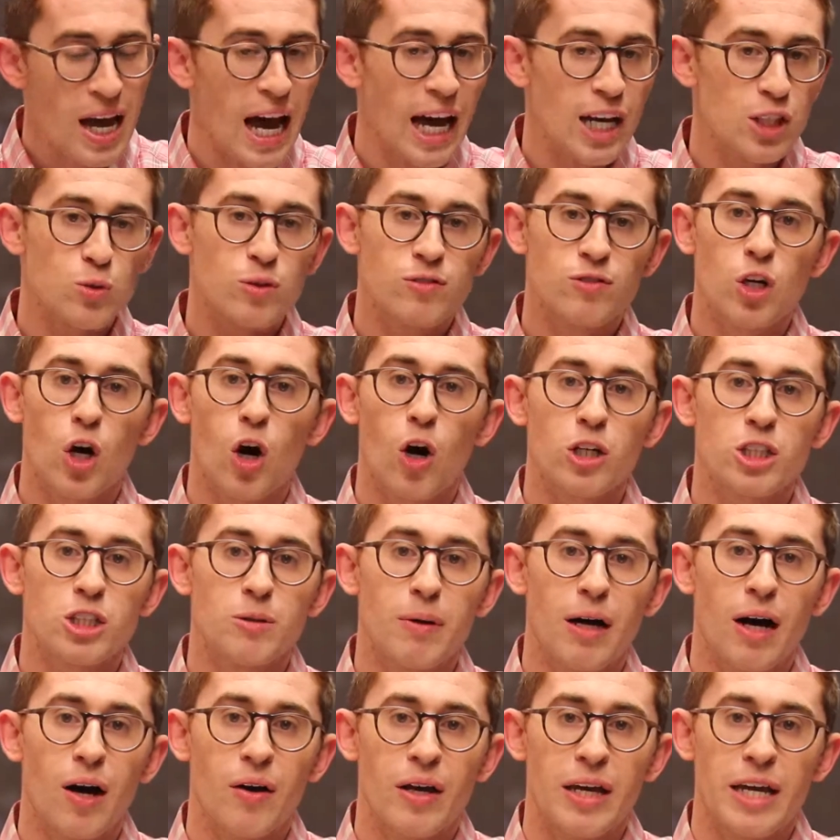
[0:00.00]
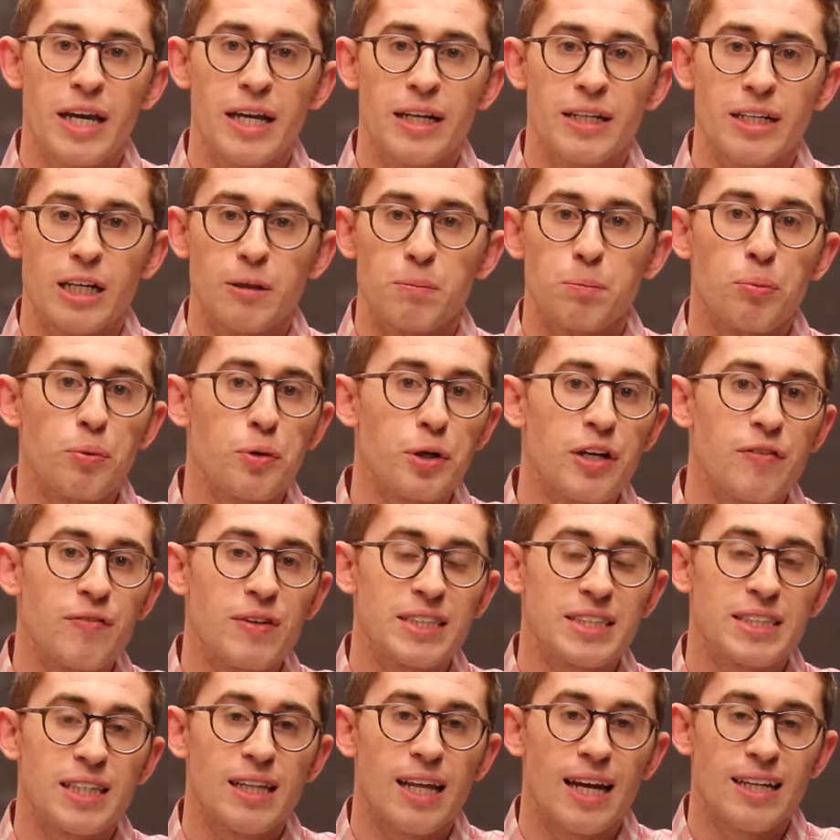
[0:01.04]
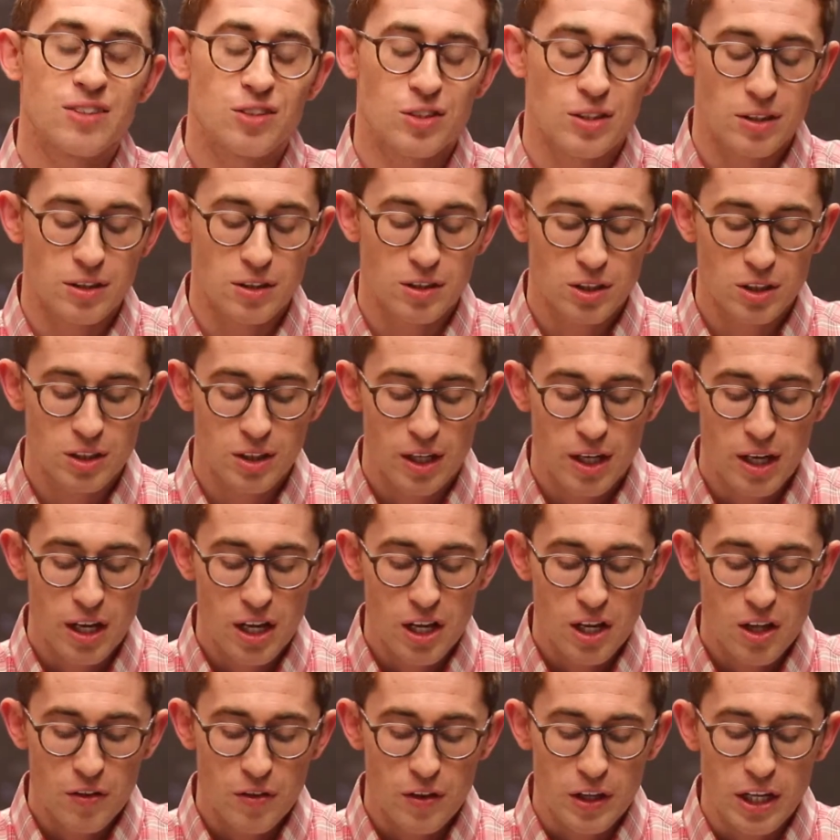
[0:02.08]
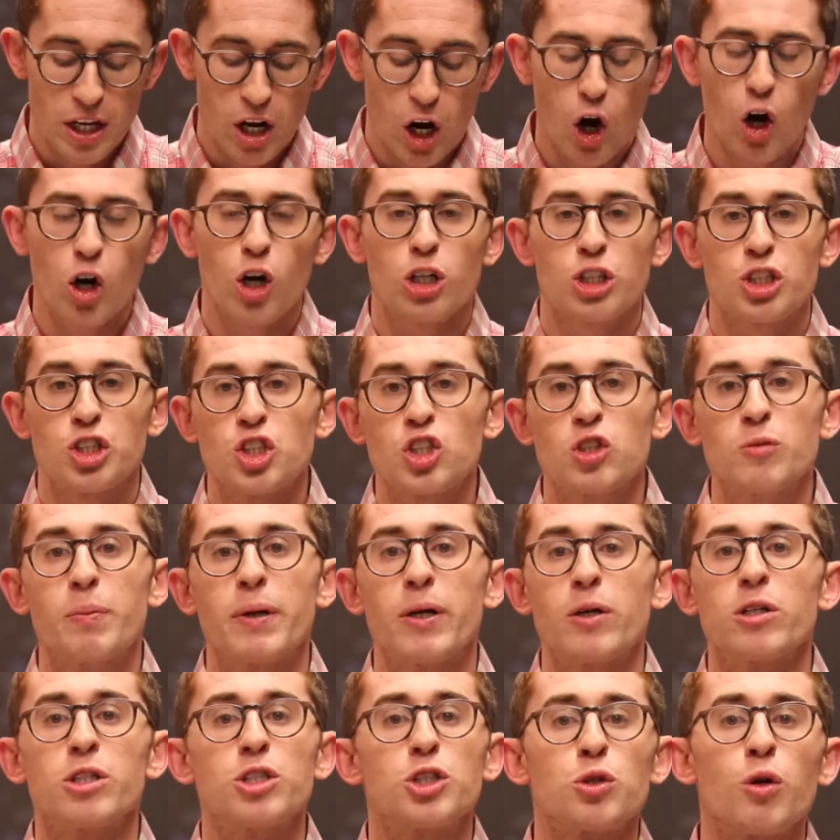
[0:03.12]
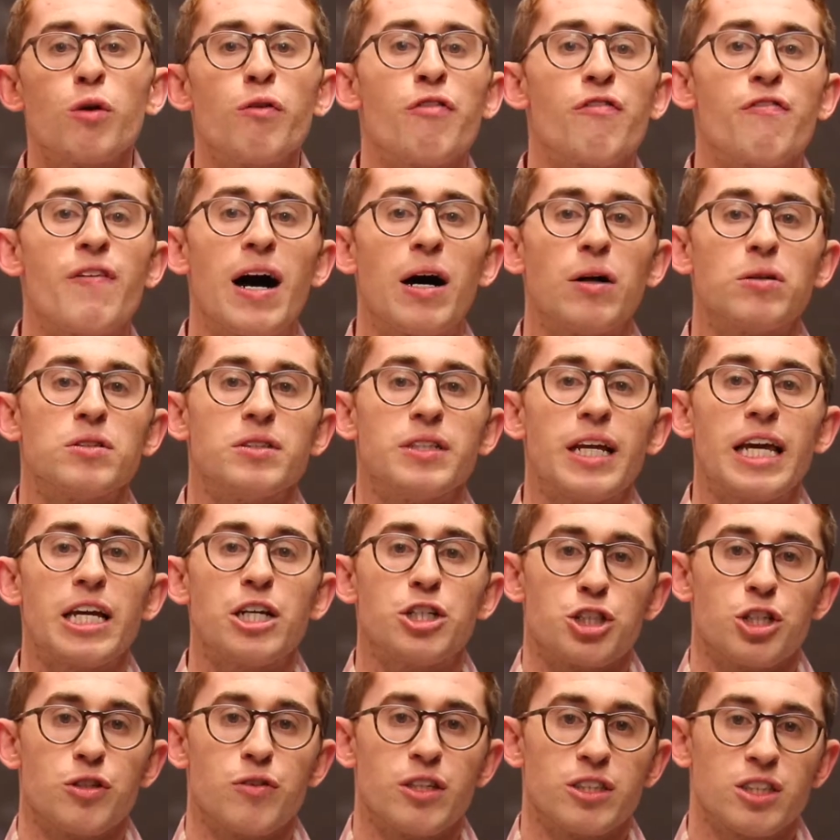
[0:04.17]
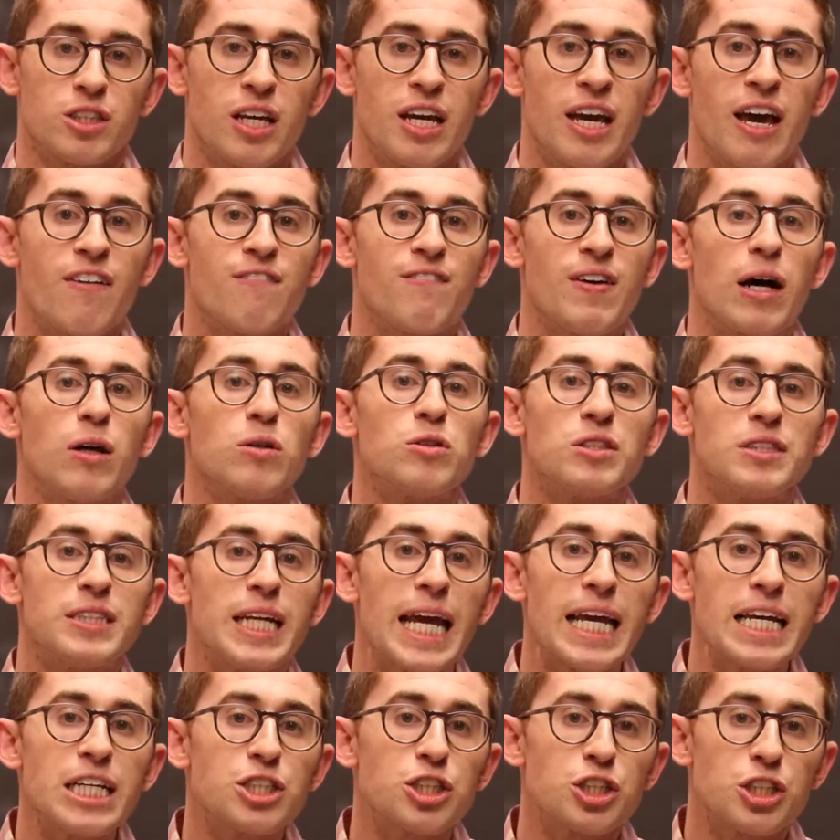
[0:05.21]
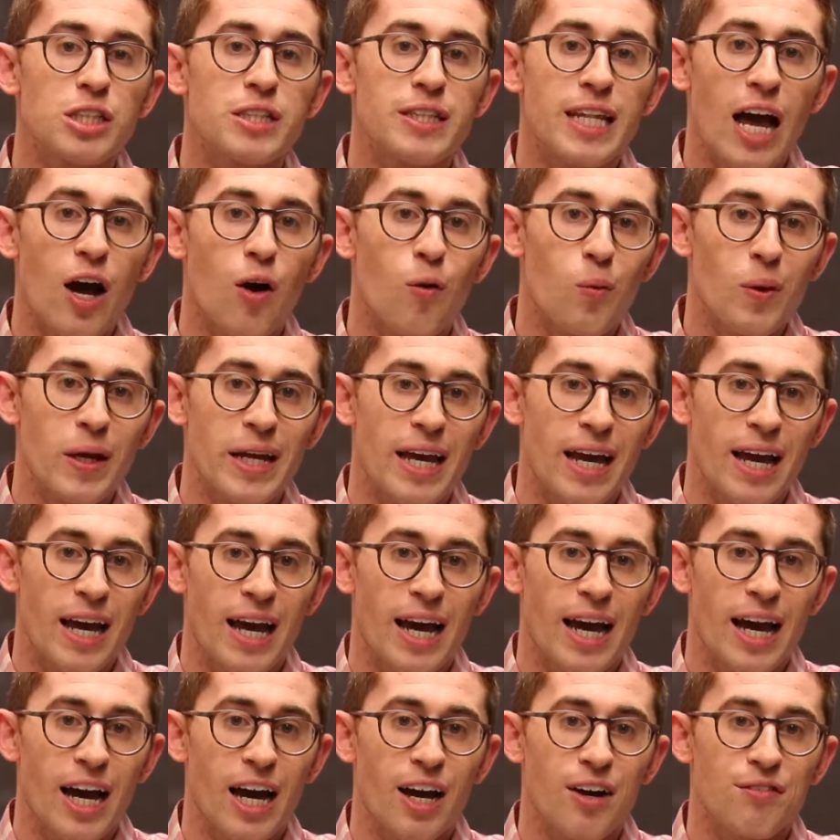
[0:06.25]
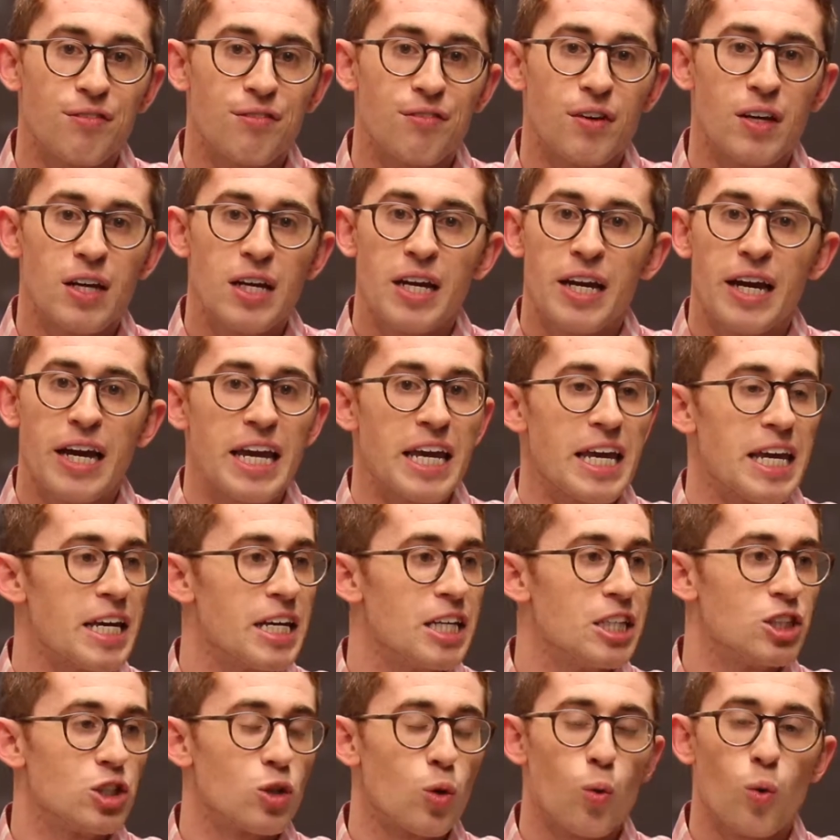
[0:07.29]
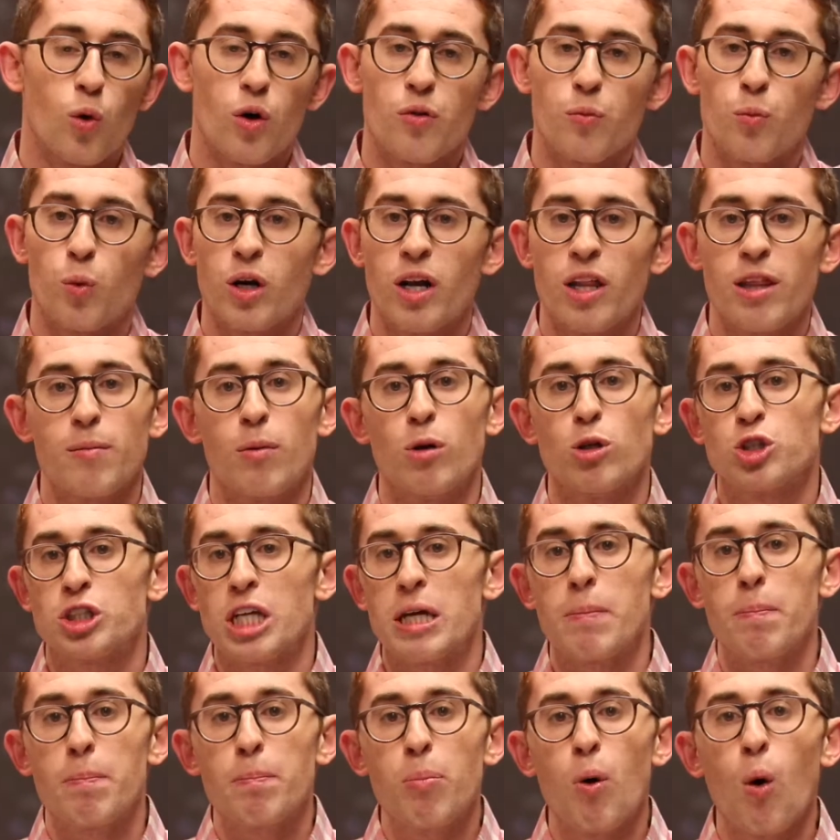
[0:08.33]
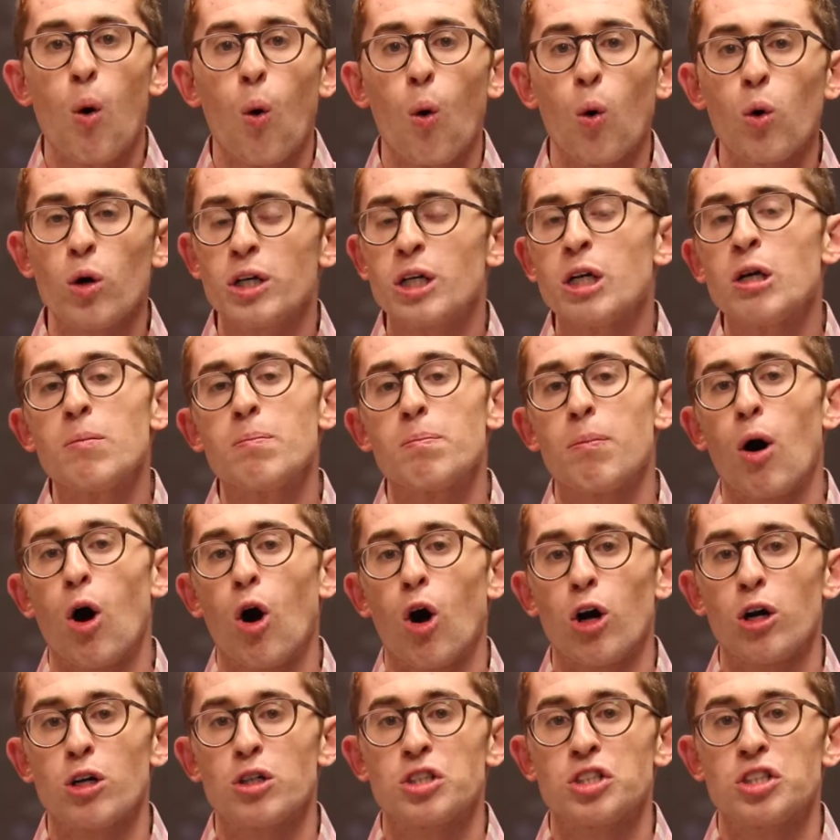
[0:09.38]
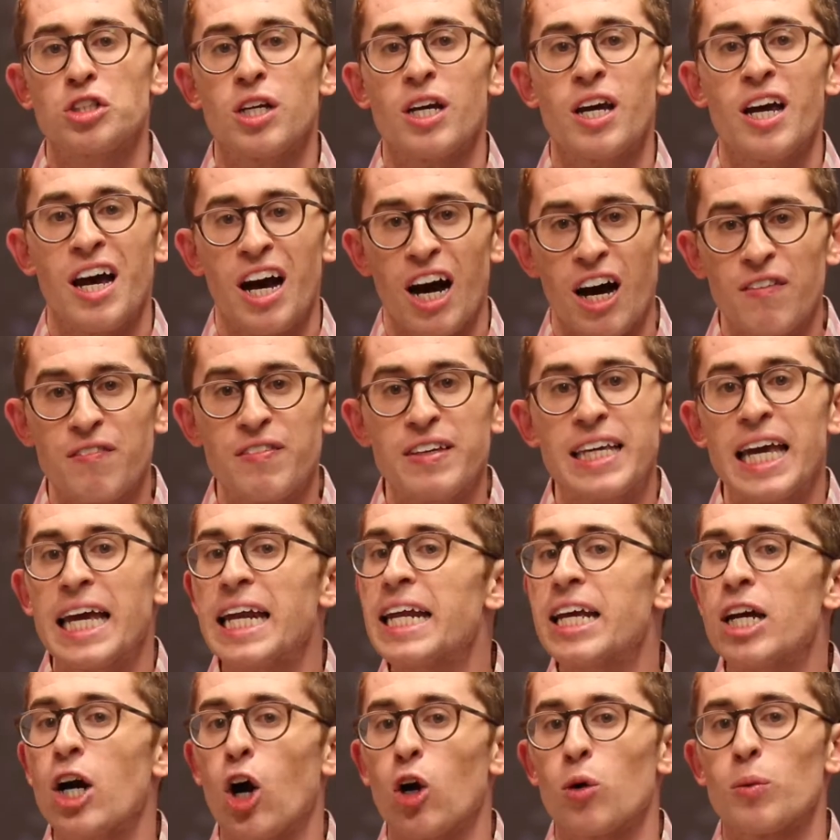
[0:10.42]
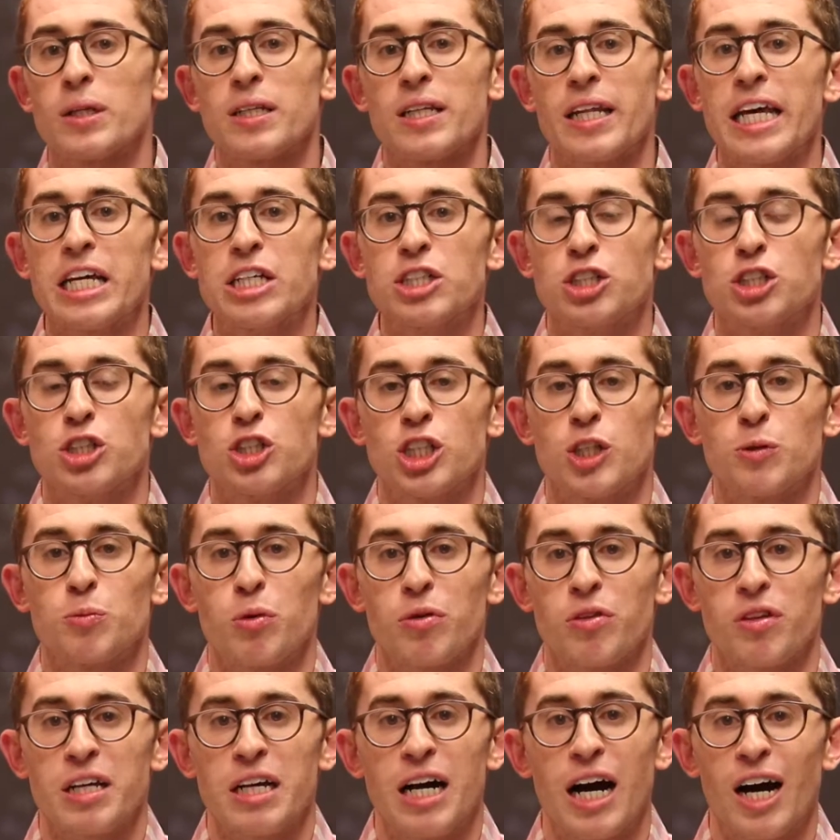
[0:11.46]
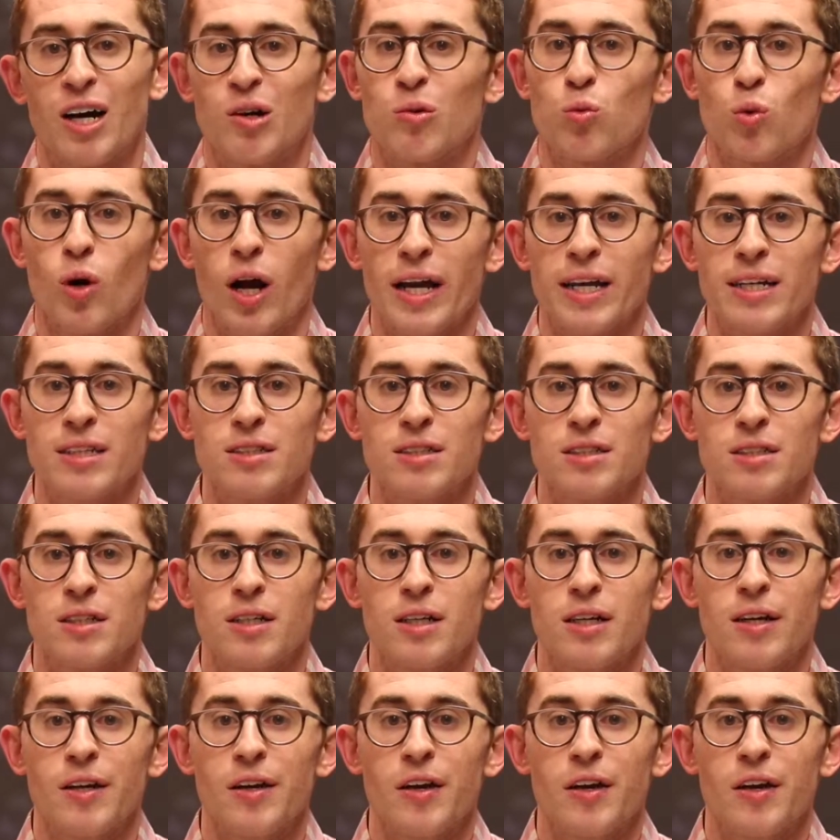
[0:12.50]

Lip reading: As we talked about in previous lessons, our spiritual foundation, this foundation that we have, is one of the most important parts of getting our relationship with God right.